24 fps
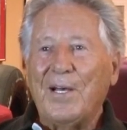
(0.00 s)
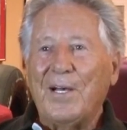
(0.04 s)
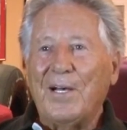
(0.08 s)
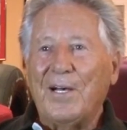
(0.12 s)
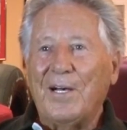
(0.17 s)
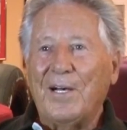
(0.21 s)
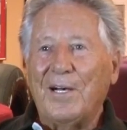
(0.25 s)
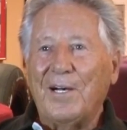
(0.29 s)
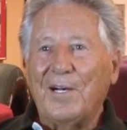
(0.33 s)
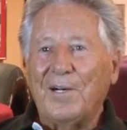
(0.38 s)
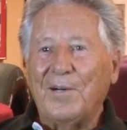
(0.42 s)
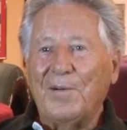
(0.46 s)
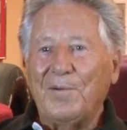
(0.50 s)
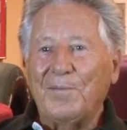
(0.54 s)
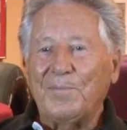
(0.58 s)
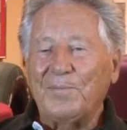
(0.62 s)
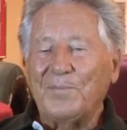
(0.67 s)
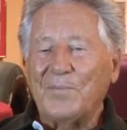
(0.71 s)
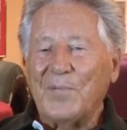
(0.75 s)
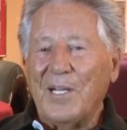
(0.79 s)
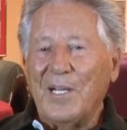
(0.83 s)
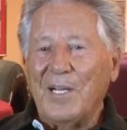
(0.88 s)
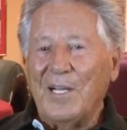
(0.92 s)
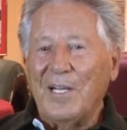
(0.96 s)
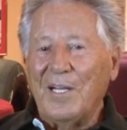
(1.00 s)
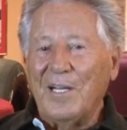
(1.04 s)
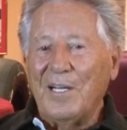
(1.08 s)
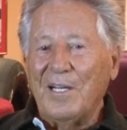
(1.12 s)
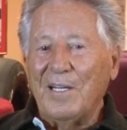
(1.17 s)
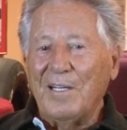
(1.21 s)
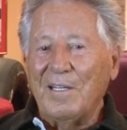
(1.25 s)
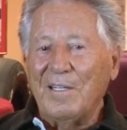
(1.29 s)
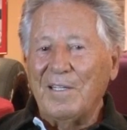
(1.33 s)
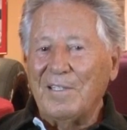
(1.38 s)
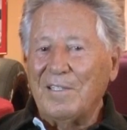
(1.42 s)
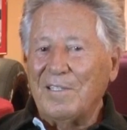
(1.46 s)

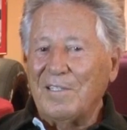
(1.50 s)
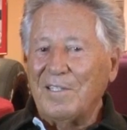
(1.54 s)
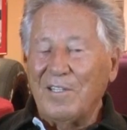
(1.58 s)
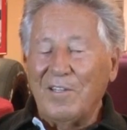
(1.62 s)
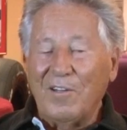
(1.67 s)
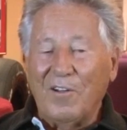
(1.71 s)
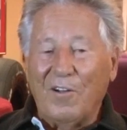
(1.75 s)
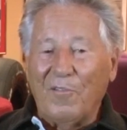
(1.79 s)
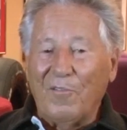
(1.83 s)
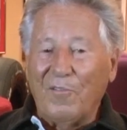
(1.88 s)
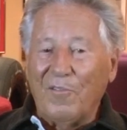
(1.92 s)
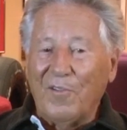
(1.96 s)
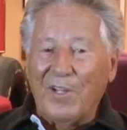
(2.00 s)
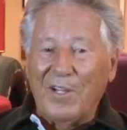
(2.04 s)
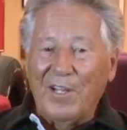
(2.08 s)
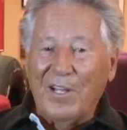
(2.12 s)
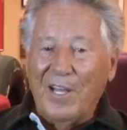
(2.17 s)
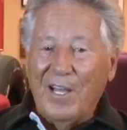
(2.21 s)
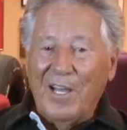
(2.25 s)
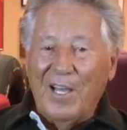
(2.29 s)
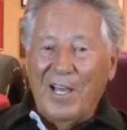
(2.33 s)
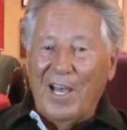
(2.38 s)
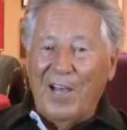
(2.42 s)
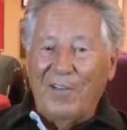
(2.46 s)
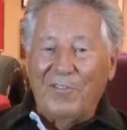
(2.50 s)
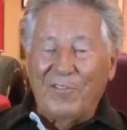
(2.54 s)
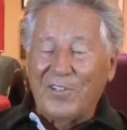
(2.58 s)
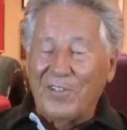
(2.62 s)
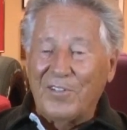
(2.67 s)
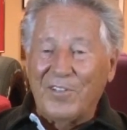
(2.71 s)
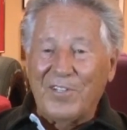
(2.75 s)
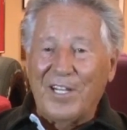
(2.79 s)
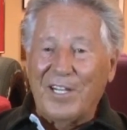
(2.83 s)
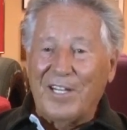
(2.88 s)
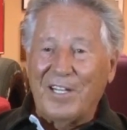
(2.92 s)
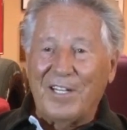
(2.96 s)
And, you know,
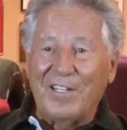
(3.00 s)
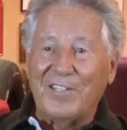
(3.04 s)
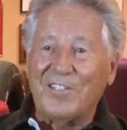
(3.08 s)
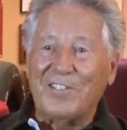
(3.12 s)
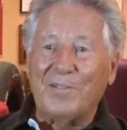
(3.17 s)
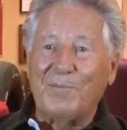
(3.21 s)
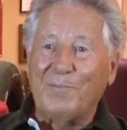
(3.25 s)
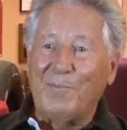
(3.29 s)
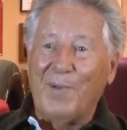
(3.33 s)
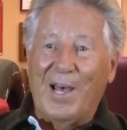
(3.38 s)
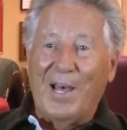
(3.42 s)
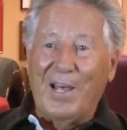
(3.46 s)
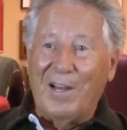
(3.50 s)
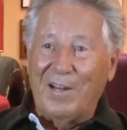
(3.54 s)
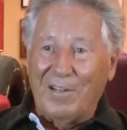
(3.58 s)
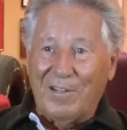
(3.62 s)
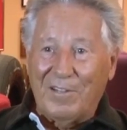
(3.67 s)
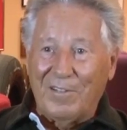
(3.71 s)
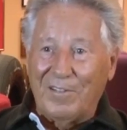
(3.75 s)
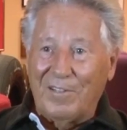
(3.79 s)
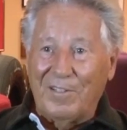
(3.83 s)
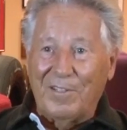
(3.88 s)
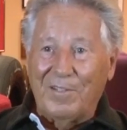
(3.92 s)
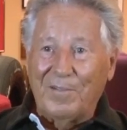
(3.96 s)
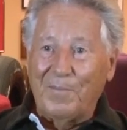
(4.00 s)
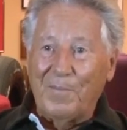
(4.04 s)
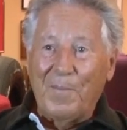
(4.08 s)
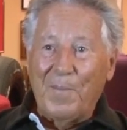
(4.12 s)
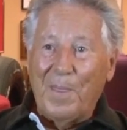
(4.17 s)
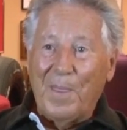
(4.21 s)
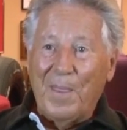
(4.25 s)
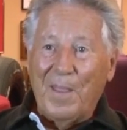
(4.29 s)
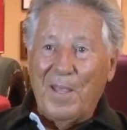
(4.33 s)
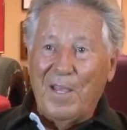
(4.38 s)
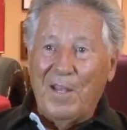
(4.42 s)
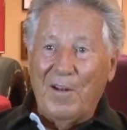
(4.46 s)
after taking a sabbatical,
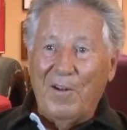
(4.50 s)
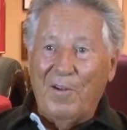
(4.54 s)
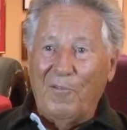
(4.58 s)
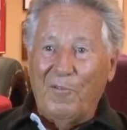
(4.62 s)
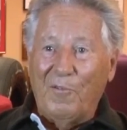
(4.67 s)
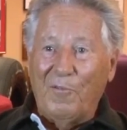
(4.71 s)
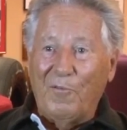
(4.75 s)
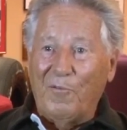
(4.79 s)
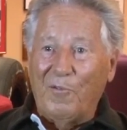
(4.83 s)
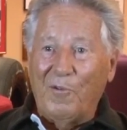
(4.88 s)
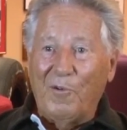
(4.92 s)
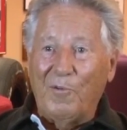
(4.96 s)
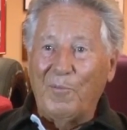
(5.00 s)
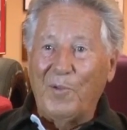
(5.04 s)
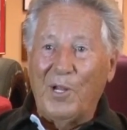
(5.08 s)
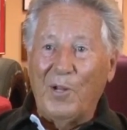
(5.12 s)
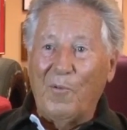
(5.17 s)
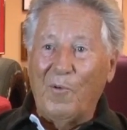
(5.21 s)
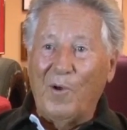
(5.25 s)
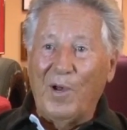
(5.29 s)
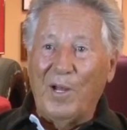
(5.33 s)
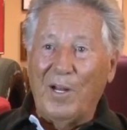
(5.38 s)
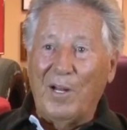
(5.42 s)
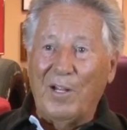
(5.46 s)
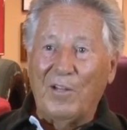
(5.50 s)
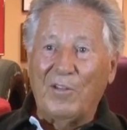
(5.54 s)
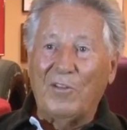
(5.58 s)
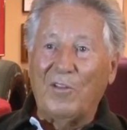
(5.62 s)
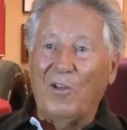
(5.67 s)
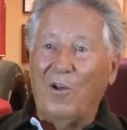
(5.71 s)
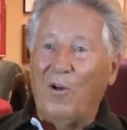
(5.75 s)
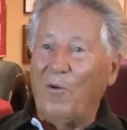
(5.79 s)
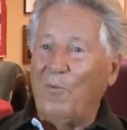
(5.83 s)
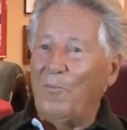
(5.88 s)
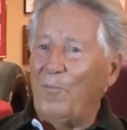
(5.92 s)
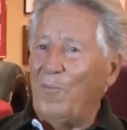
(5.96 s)
you know, from Formula One, I
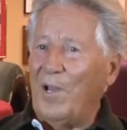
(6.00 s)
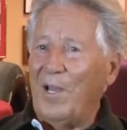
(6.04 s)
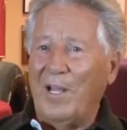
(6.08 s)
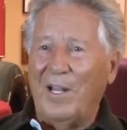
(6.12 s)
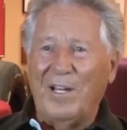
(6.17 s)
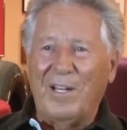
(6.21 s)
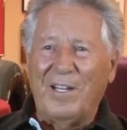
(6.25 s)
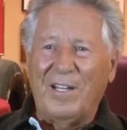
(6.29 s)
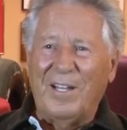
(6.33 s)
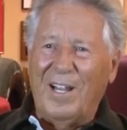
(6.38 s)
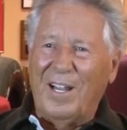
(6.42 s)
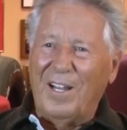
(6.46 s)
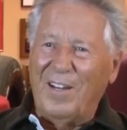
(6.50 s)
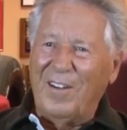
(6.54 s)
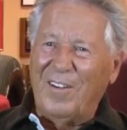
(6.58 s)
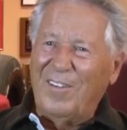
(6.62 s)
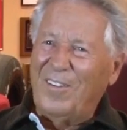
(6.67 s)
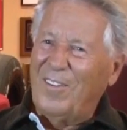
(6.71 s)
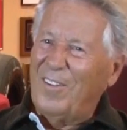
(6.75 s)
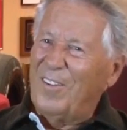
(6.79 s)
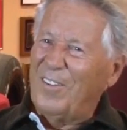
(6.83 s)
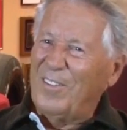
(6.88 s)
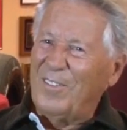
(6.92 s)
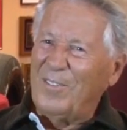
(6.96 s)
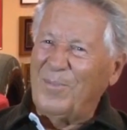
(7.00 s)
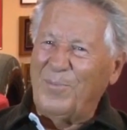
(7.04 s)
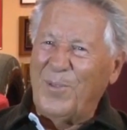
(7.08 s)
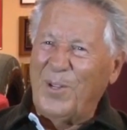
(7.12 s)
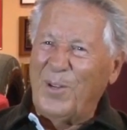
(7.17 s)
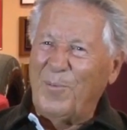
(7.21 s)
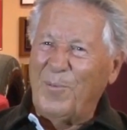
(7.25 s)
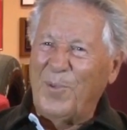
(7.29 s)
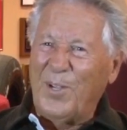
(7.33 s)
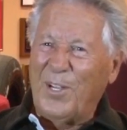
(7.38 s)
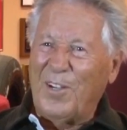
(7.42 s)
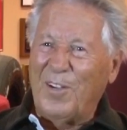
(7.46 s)
thought, man, I don't know,
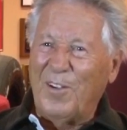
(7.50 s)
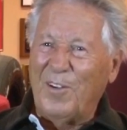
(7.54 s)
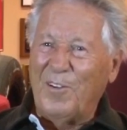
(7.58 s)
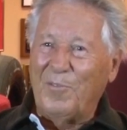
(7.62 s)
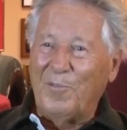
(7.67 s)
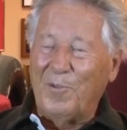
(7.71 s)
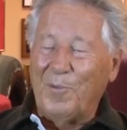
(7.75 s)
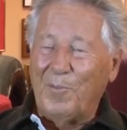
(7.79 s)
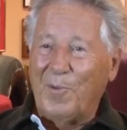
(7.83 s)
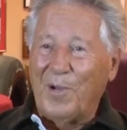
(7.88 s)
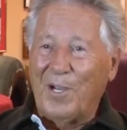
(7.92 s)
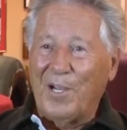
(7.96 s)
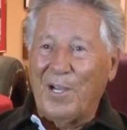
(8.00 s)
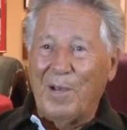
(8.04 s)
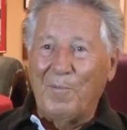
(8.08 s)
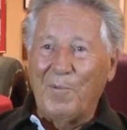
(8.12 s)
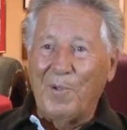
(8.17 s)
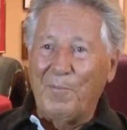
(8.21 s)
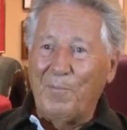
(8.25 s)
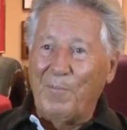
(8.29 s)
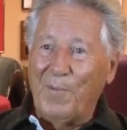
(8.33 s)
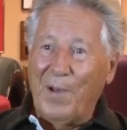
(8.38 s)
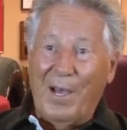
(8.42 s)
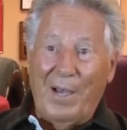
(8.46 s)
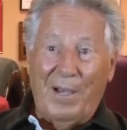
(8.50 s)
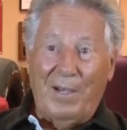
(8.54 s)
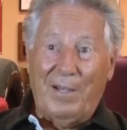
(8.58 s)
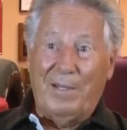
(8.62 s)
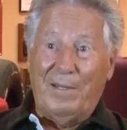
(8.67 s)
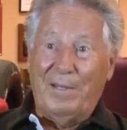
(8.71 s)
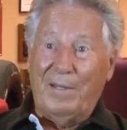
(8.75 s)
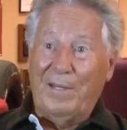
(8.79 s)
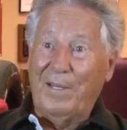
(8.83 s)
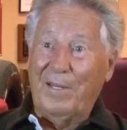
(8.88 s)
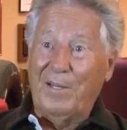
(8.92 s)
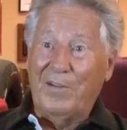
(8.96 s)
better be careful about coming back.
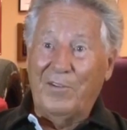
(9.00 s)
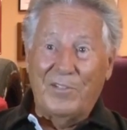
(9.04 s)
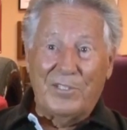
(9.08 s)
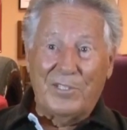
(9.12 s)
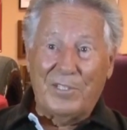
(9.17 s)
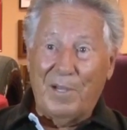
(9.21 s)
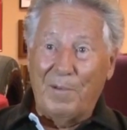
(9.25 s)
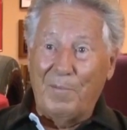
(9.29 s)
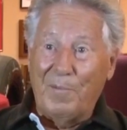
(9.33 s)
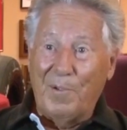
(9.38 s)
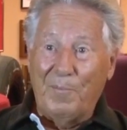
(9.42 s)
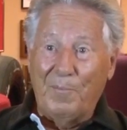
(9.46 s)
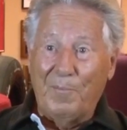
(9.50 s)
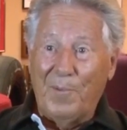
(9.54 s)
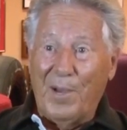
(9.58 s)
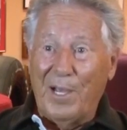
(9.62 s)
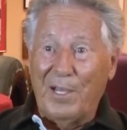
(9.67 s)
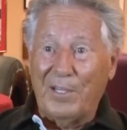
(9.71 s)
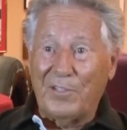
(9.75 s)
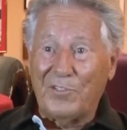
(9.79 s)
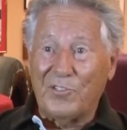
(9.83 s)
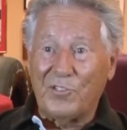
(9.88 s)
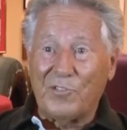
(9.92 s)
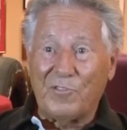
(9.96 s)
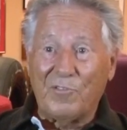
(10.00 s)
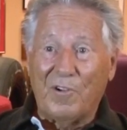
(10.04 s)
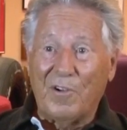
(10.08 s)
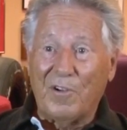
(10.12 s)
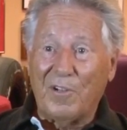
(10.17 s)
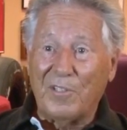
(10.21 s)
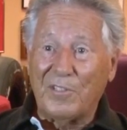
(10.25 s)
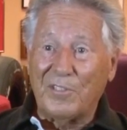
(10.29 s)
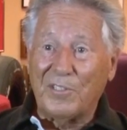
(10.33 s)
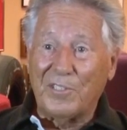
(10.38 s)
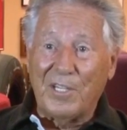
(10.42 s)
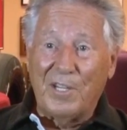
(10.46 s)
And here he's coming back
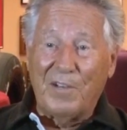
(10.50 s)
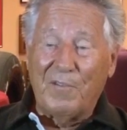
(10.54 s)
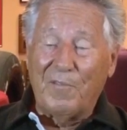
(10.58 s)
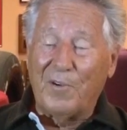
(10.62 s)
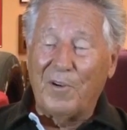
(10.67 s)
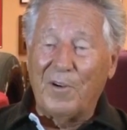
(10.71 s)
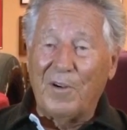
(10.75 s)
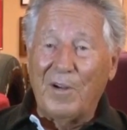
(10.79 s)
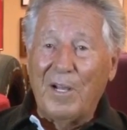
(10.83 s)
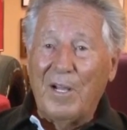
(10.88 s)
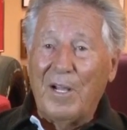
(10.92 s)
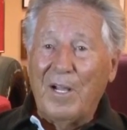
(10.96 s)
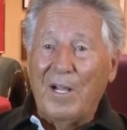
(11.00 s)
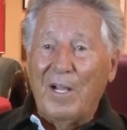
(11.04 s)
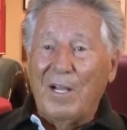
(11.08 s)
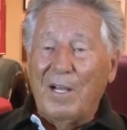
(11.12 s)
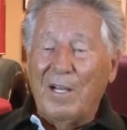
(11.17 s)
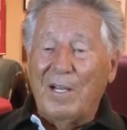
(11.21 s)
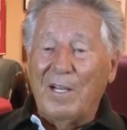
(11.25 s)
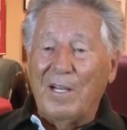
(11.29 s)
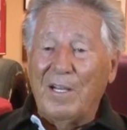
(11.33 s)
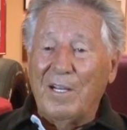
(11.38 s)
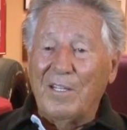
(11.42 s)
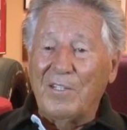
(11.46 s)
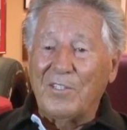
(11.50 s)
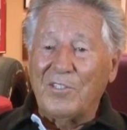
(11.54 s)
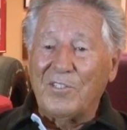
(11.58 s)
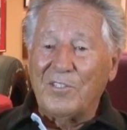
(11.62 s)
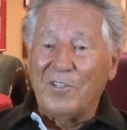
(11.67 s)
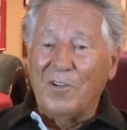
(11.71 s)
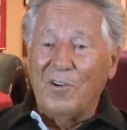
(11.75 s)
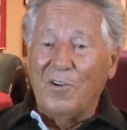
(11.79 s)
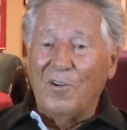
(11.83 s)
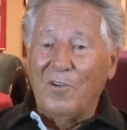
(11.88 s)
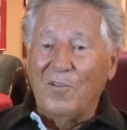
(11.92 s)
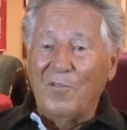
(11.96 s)
strong as ever.
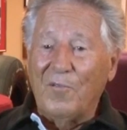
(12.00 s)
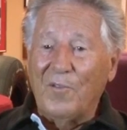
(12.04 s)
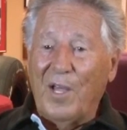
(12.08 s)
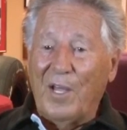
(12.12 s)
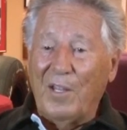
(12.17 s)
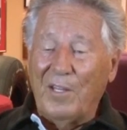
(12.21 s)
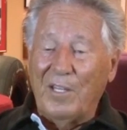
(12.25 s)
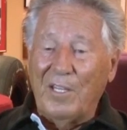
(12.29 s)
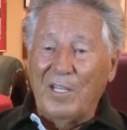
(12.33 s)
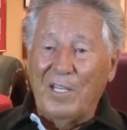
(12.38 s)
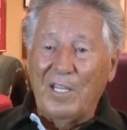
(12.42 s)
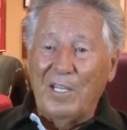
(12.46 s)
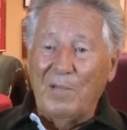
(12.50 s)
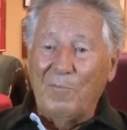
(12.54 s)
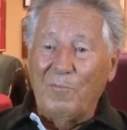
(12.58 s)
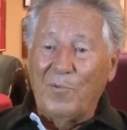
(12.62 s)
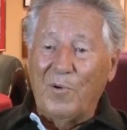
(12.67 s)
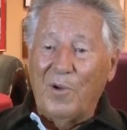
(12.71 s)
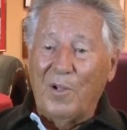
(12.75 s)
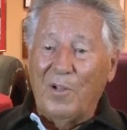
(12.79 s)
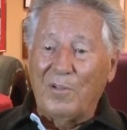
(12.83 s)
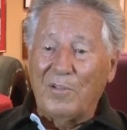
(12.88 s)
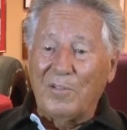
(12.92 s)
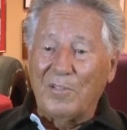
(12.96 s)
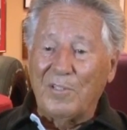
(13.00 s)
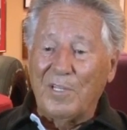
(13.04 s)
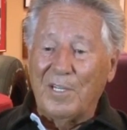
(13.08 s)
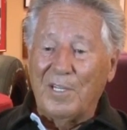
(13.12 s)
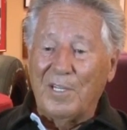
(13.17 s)
So I think he brought